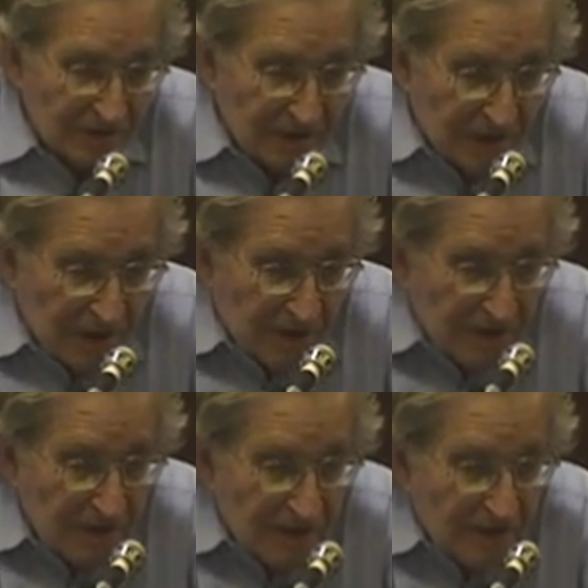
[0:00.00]
Well,
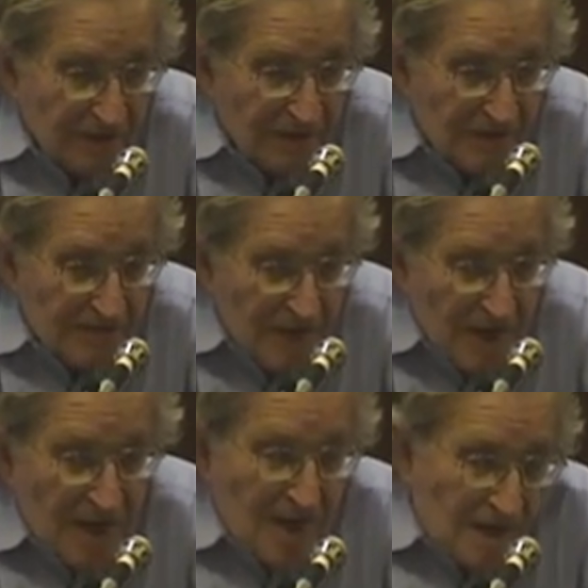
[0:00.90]
the
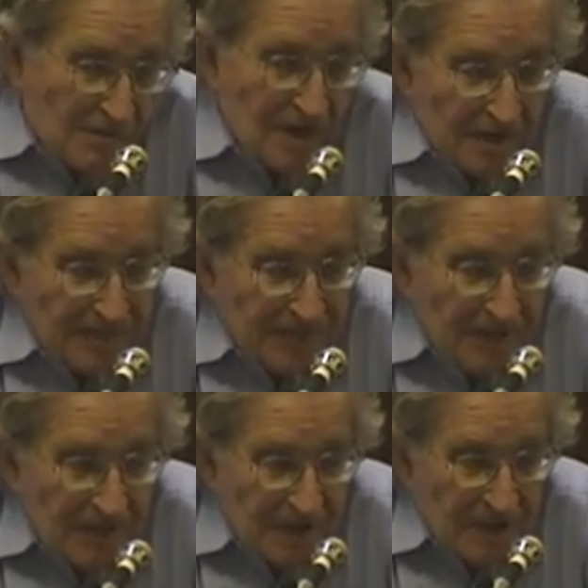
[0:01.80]
hijackers of the
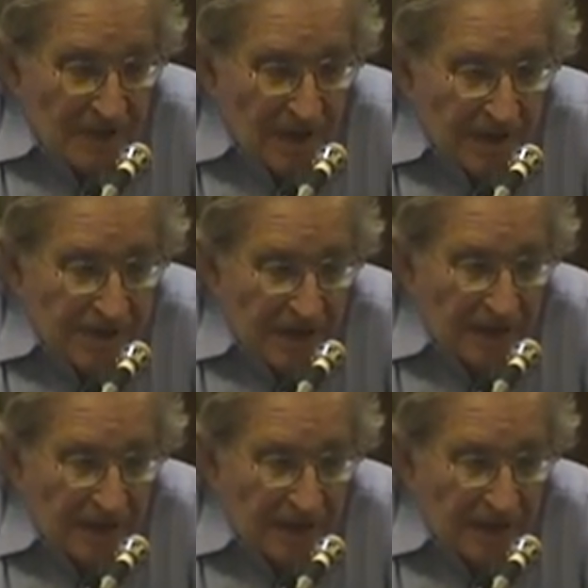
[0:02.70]
TWA plane